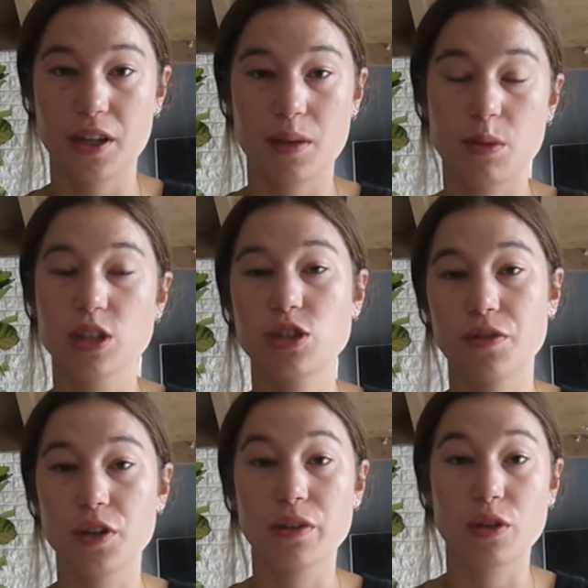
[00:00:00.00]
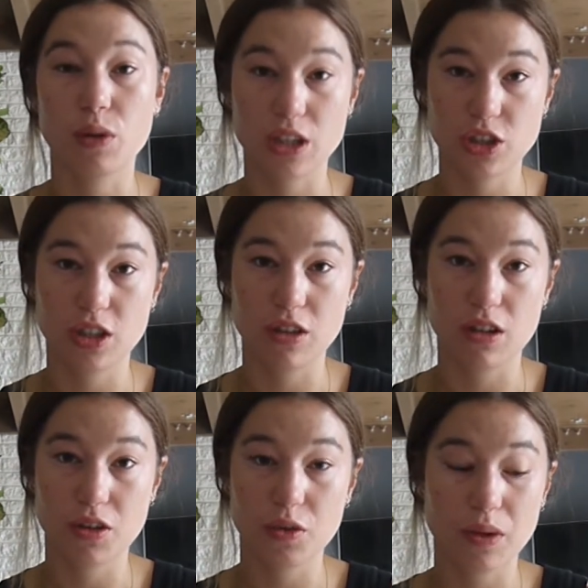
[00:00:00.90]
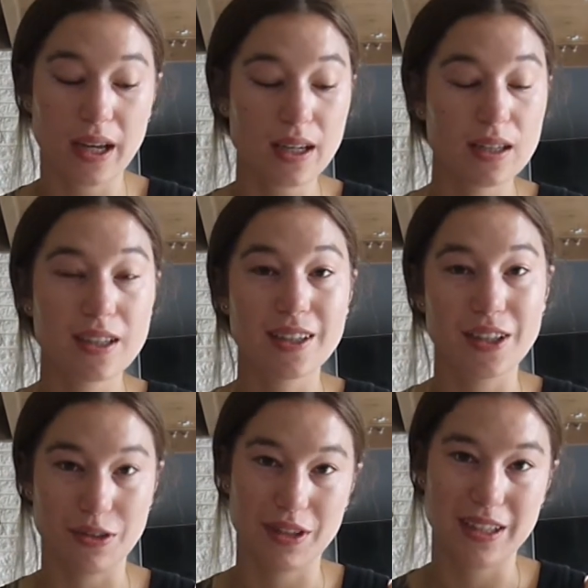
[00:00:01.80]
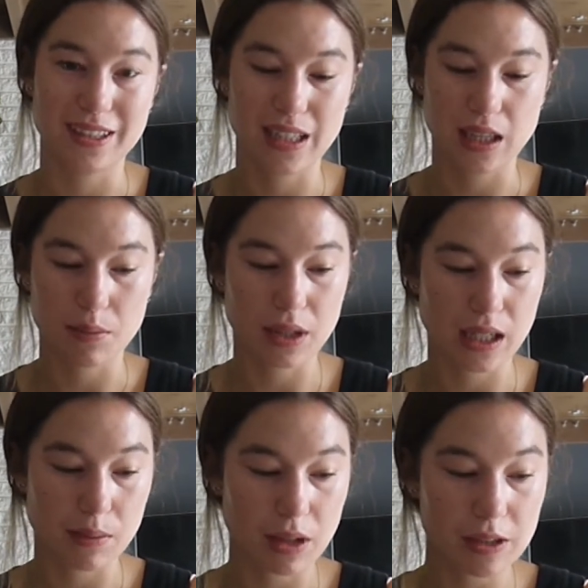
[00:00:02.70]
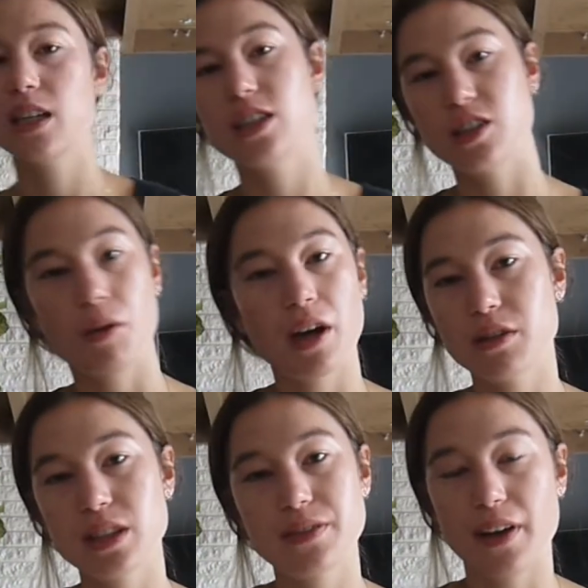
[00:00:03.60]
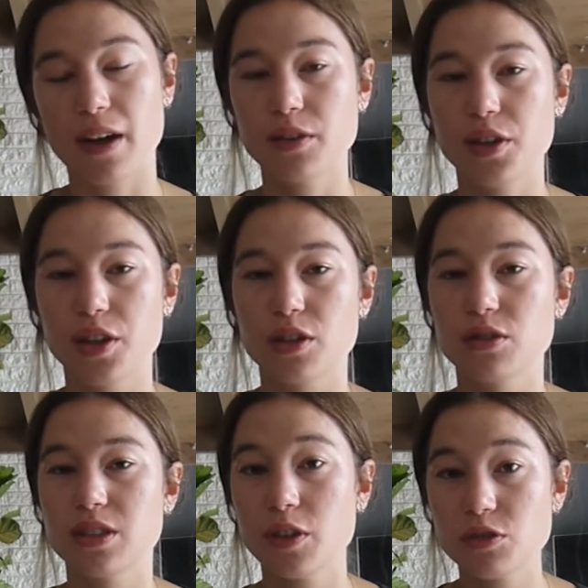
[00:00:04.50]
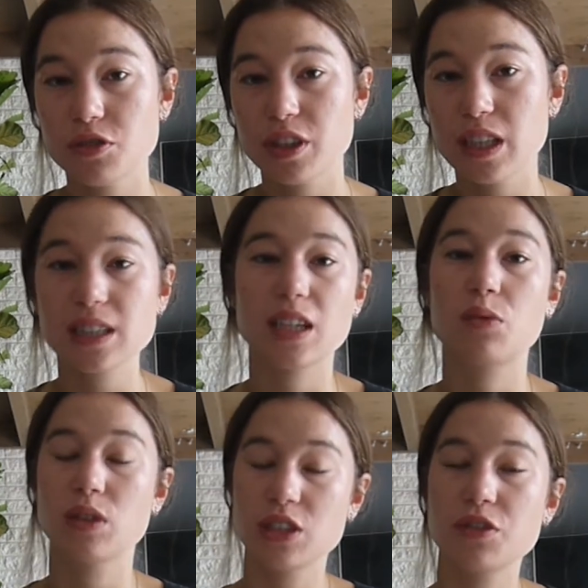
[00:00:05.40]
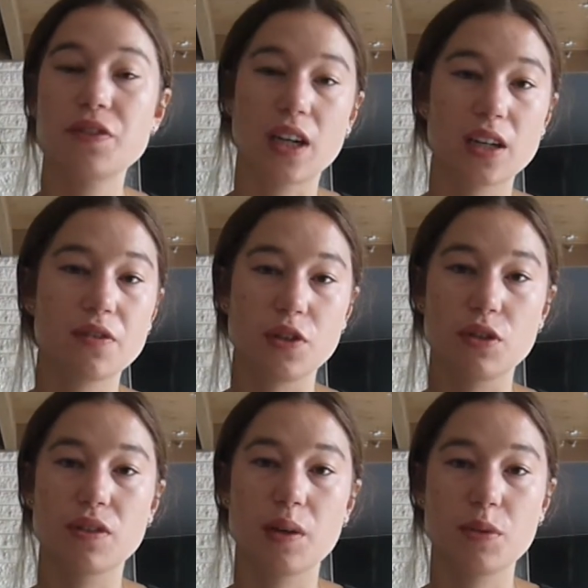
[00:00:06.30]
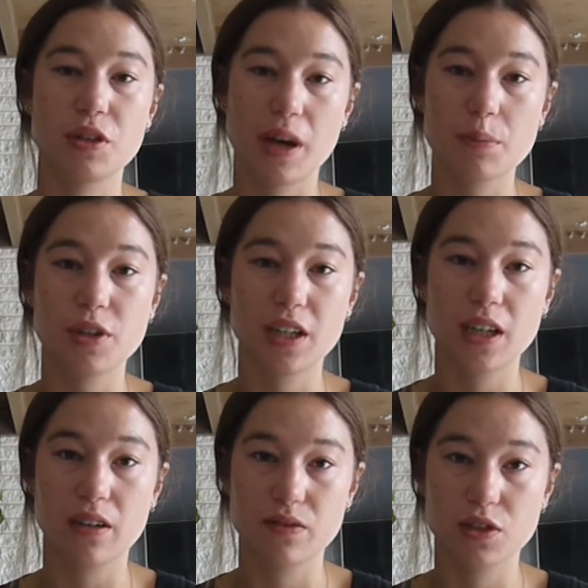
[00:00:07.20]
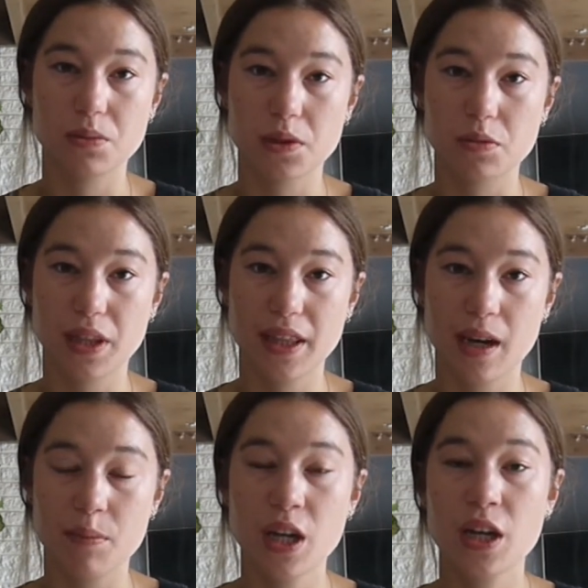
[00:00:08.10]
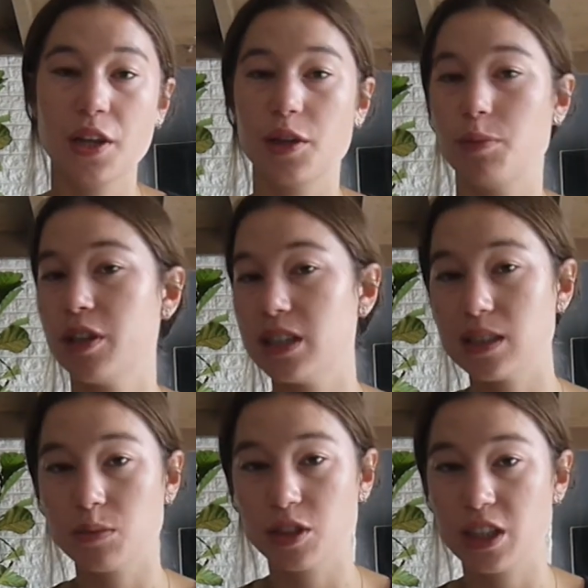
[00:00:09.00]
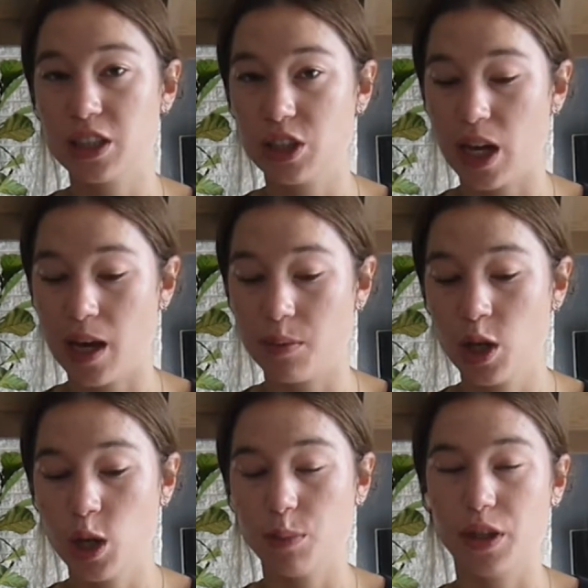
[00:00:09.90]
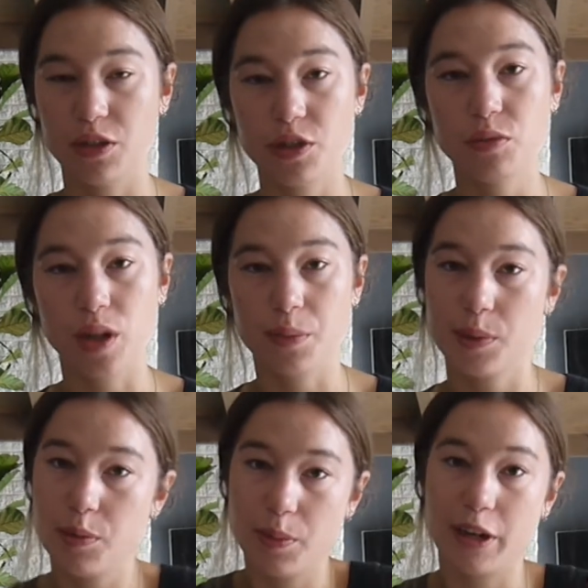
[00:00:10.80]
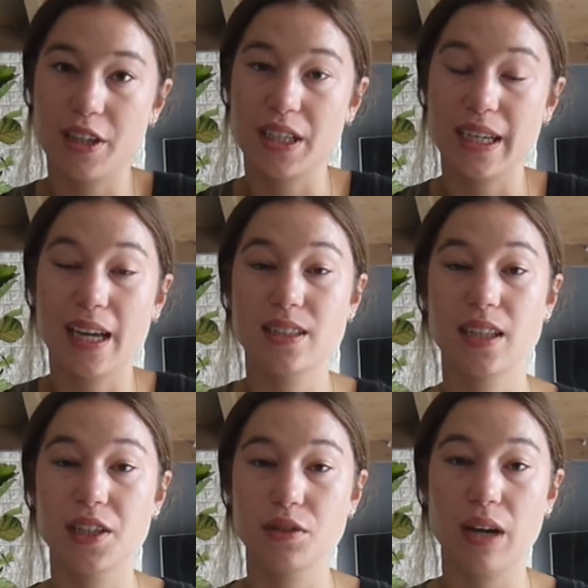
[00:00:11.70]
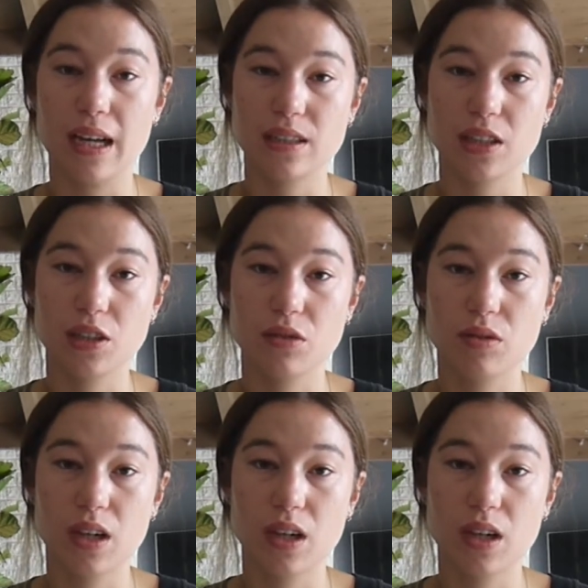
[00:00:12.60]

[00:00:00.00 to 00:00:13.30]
email, so if you have a question along the way, you can send them an email. So I always found those phone screenings, like once you've done a few of them, you get pretty comfortable with them. They're pretty similar each time, but you do want to be prepared in case they do ask you